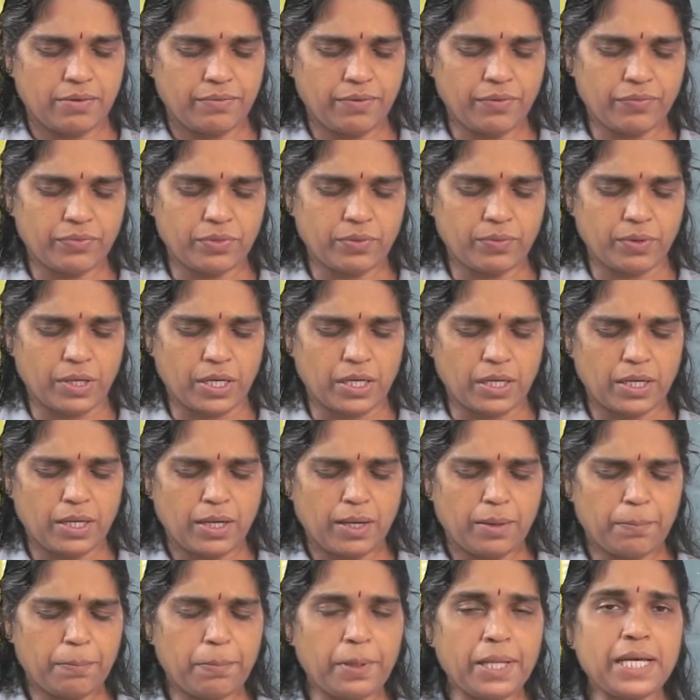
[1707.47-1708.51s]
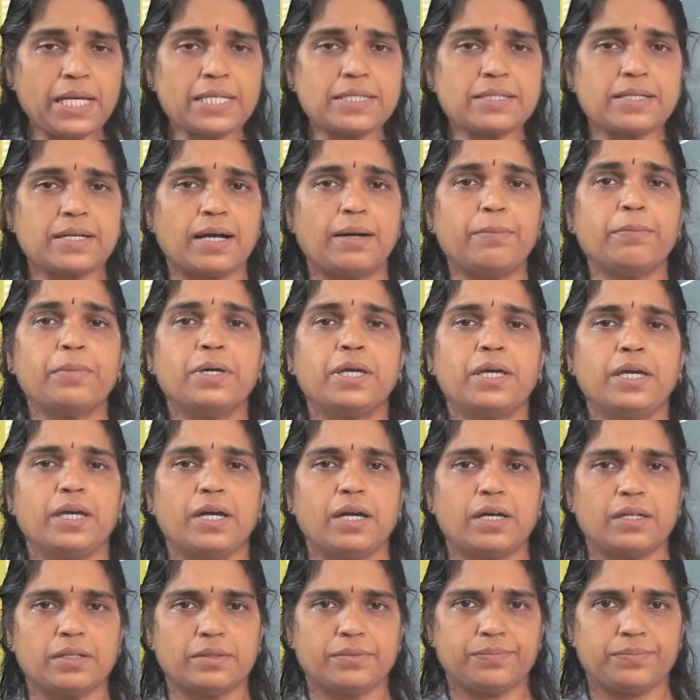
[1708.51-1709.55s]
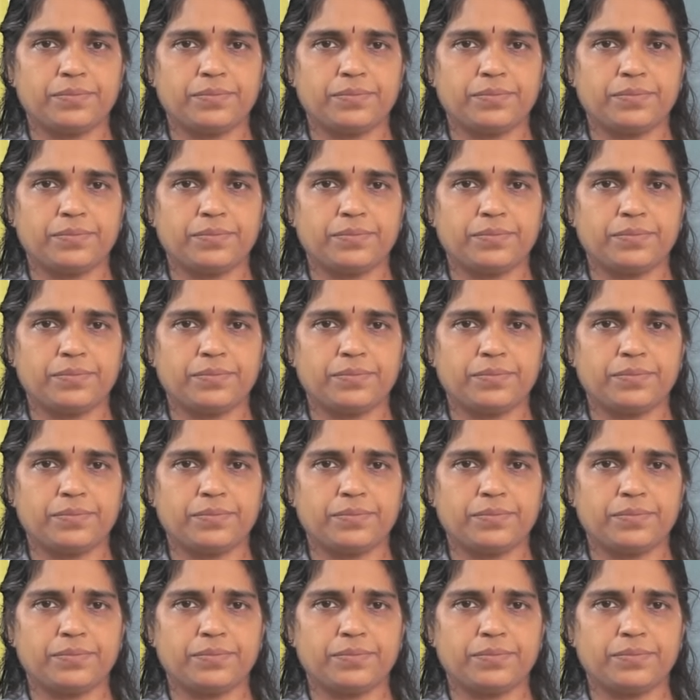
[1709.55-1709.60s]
Fifth one. Please come here.